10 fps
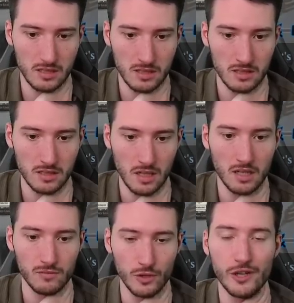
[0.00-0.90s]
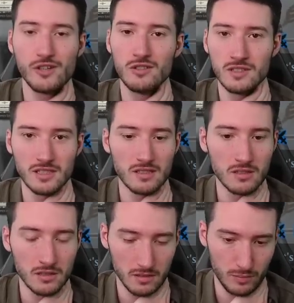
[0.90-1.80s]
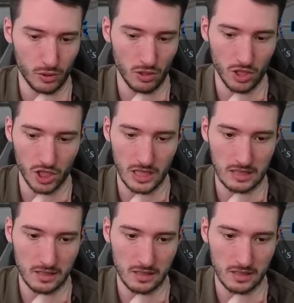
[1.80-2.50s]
and start working on this little project,